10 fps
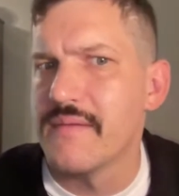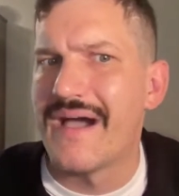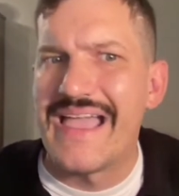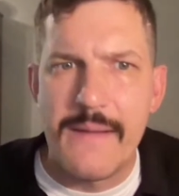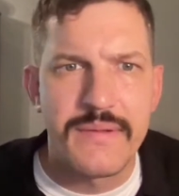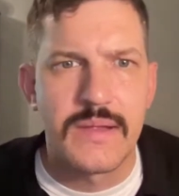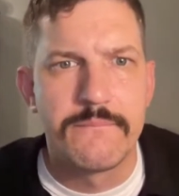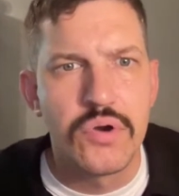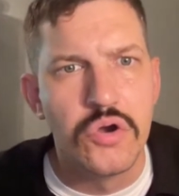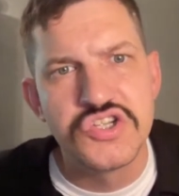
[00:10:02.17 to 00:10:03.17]
myopic
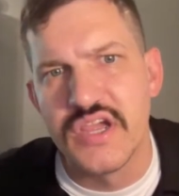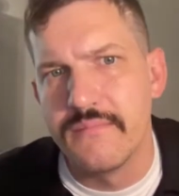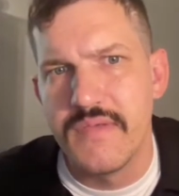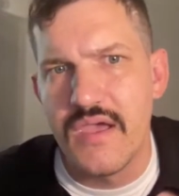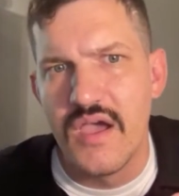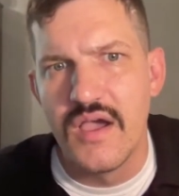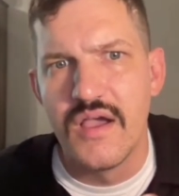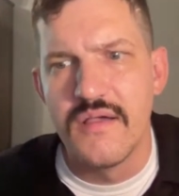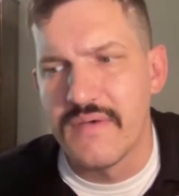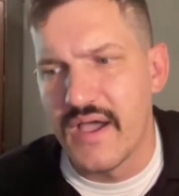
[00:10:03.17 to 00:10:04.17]
approach and
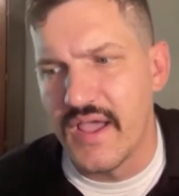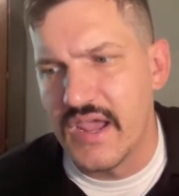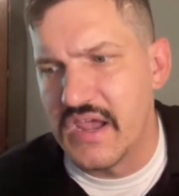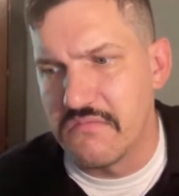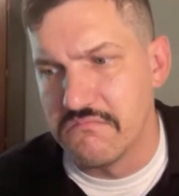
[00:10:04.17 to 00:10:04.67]
my